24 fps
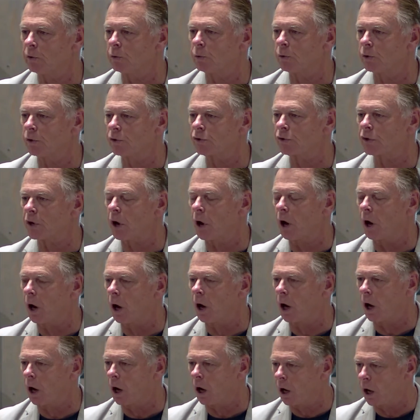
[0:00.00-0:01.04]
was
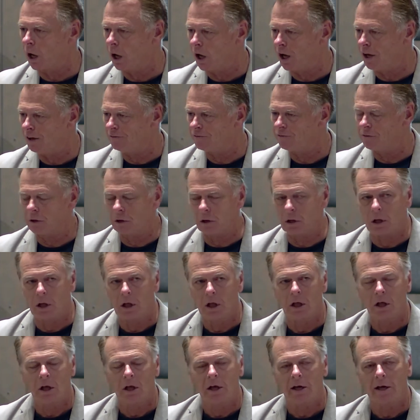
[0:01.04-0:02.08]
awful.
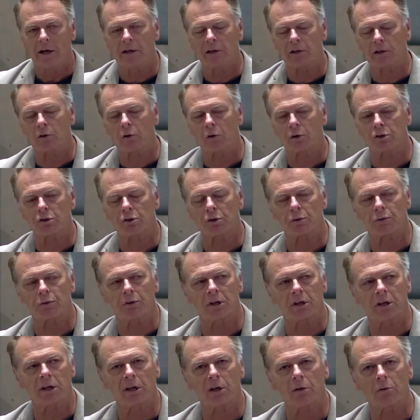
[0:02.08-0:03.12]
And of course, you're
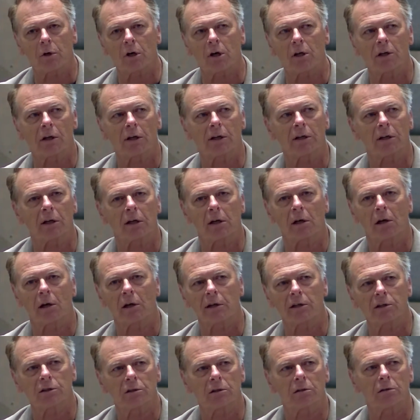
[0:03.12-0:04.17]
thinking, well, I kind of
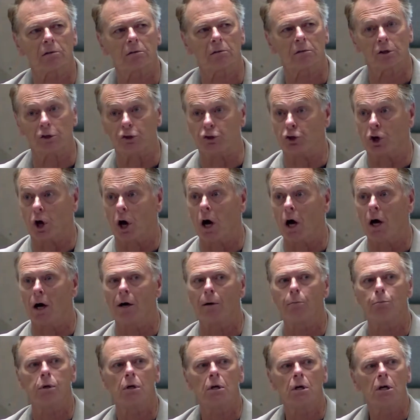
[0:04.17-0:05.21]
like the
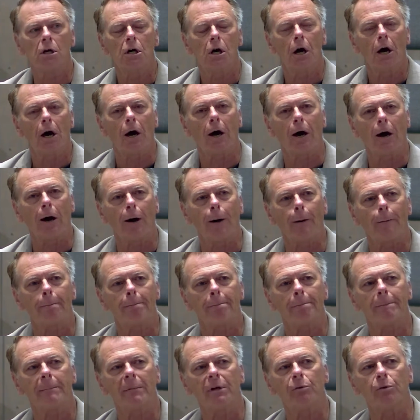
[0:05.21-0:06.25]
job. Um,
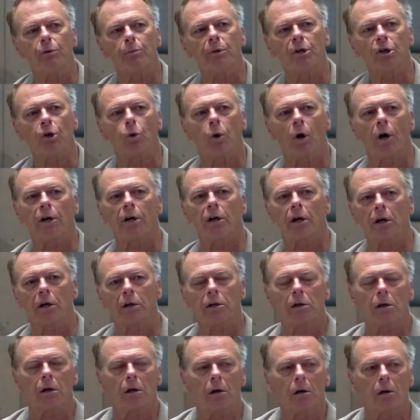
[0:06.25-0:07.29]
it would be quite a,
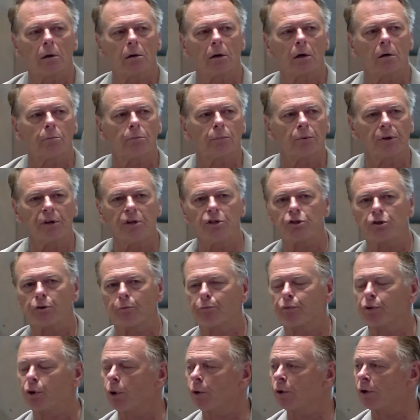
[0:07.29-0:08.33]
breach of
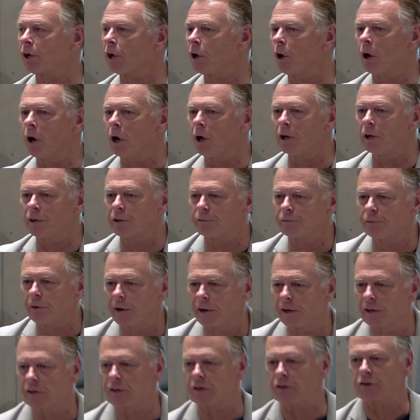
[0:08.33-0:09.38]
protocol if
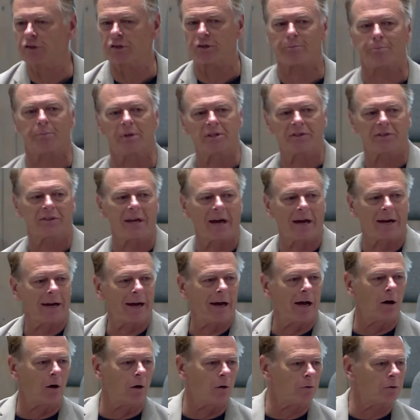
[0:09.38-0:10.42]
I spit that
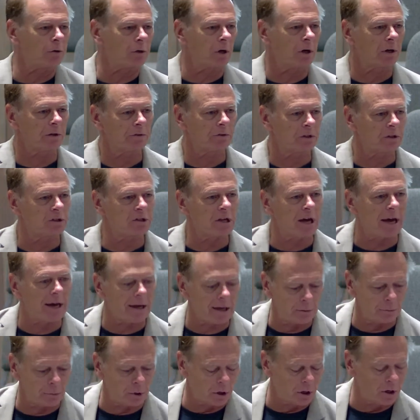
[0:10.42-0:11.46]
out on the
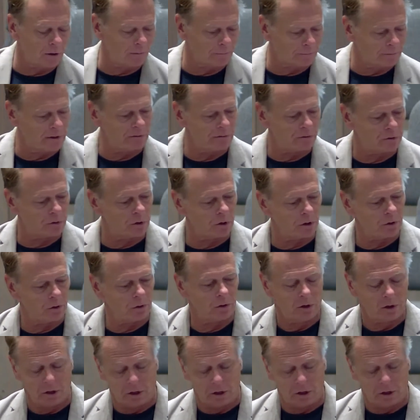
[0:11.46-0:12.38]
table, even though,